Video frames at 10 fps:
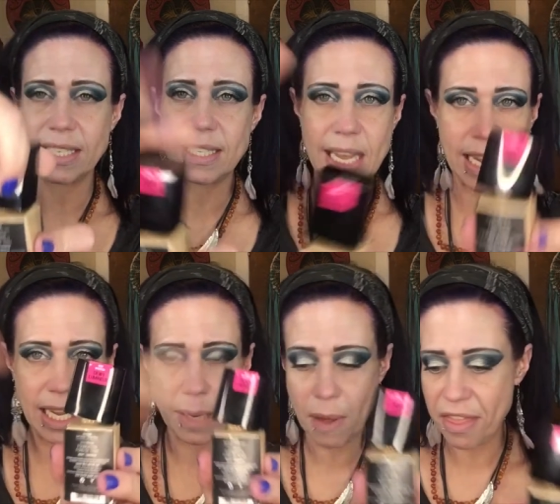
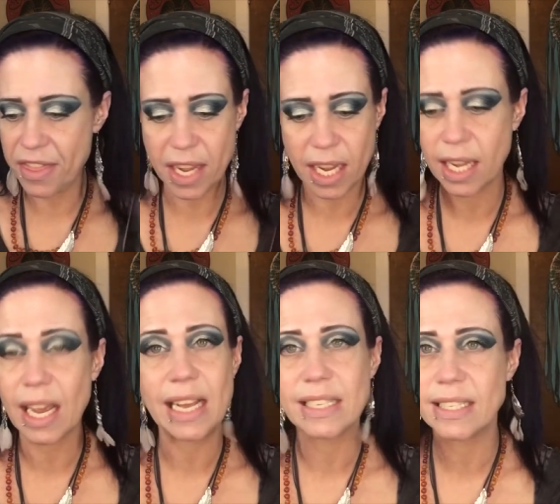same thing
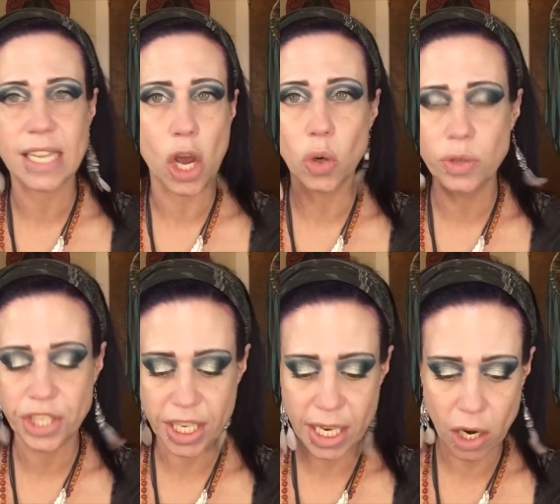as the
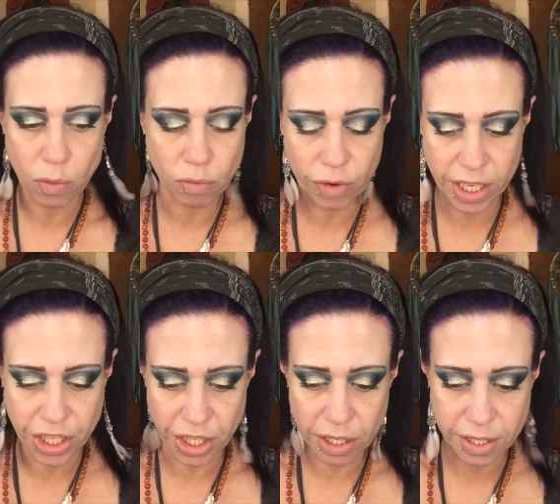OG
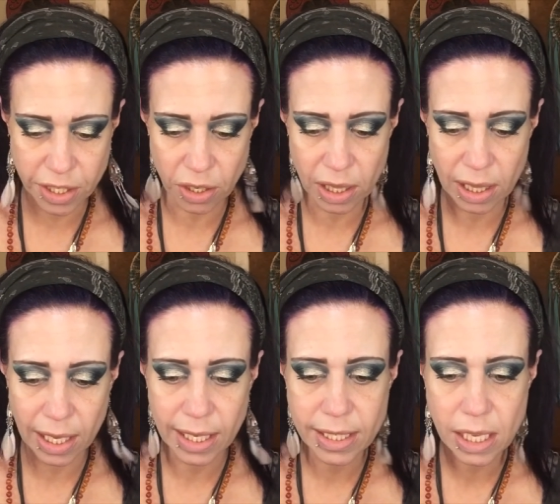original. So
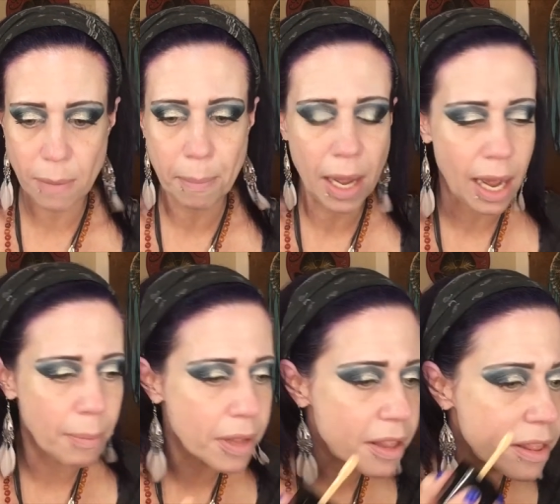let's
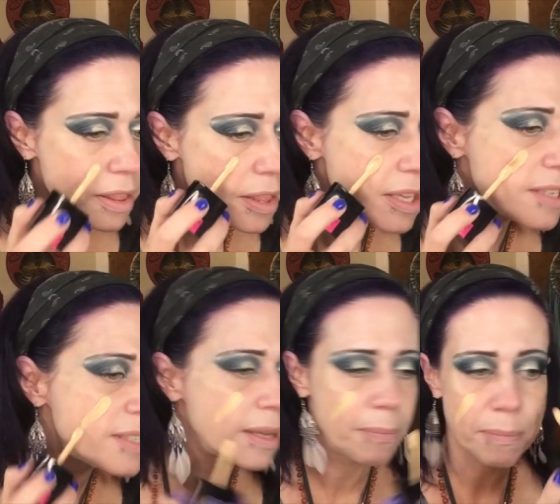pop this
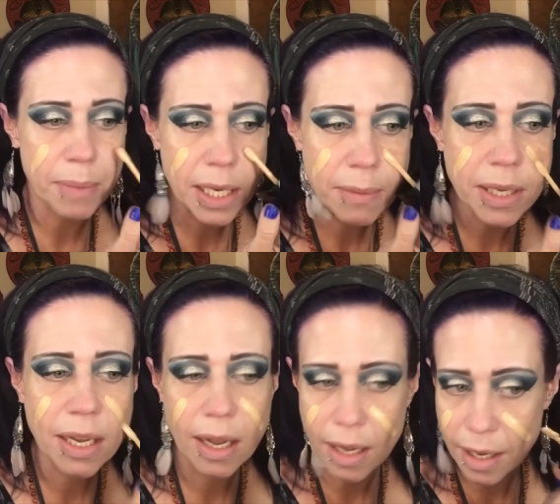baby
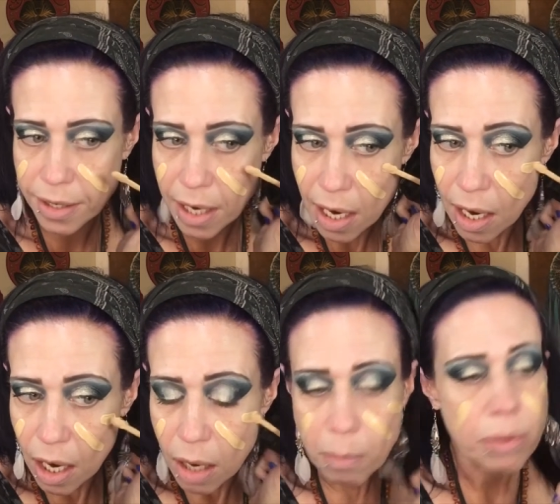on
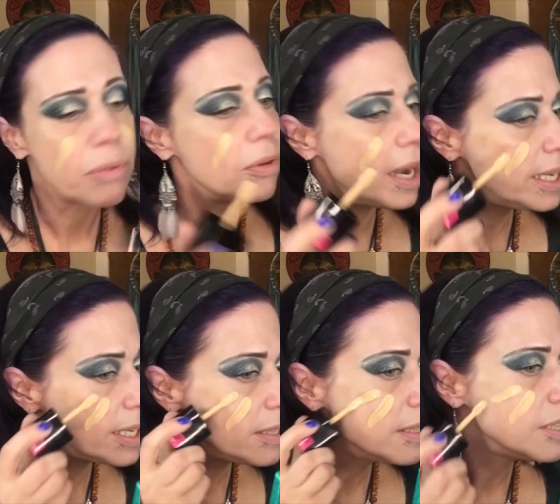
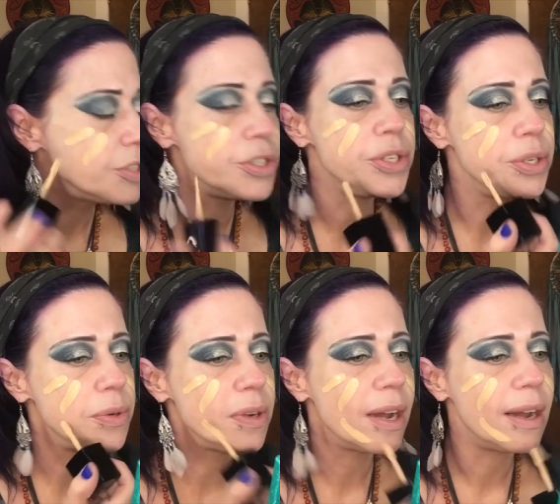praying
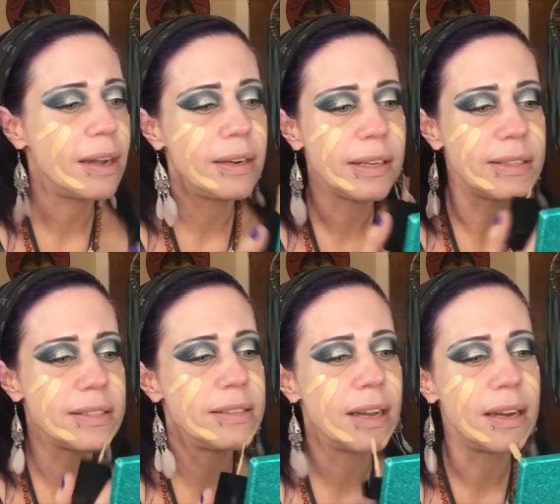to God it's
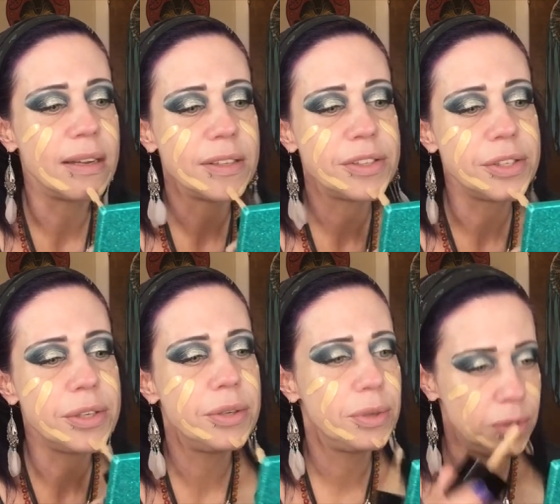not
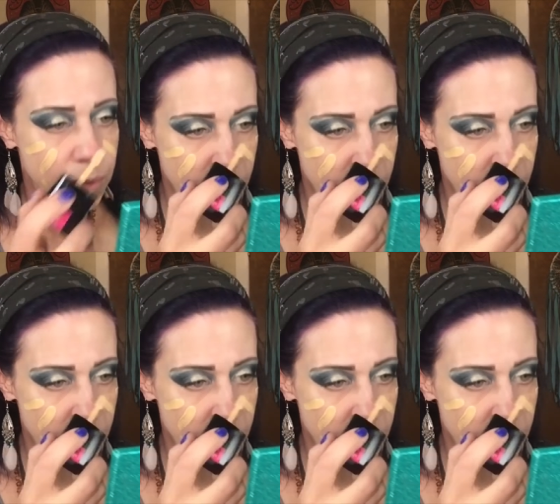too